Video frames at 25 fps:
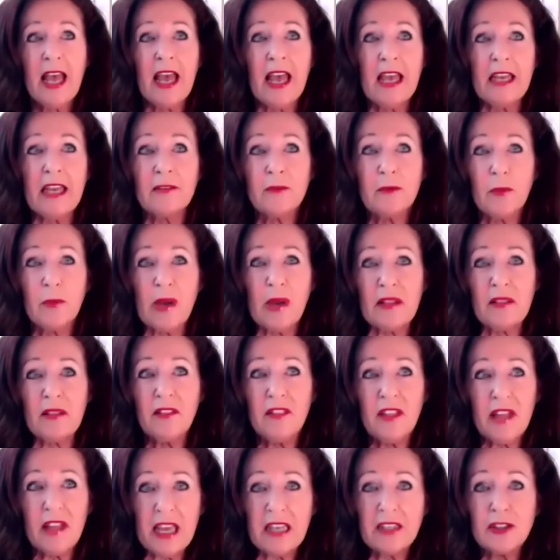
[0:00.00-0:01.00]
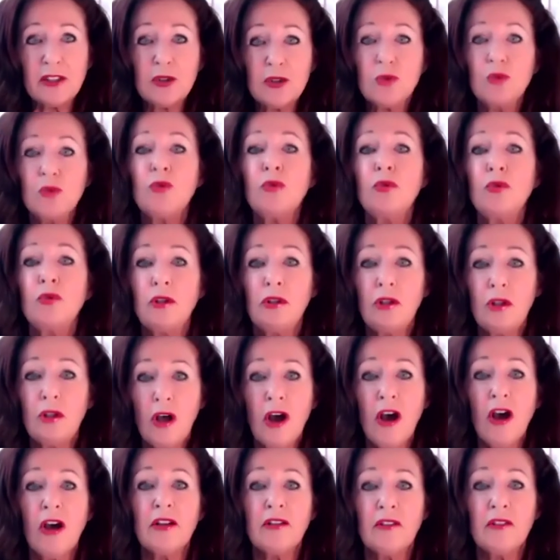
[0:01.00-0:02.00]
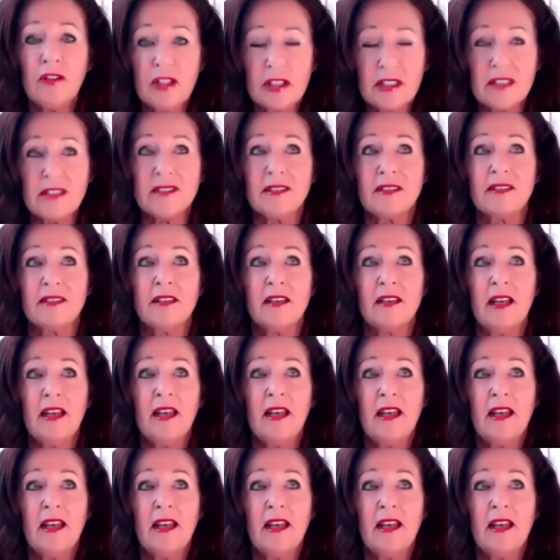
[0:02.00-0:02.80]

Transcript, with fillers: and when they do learn this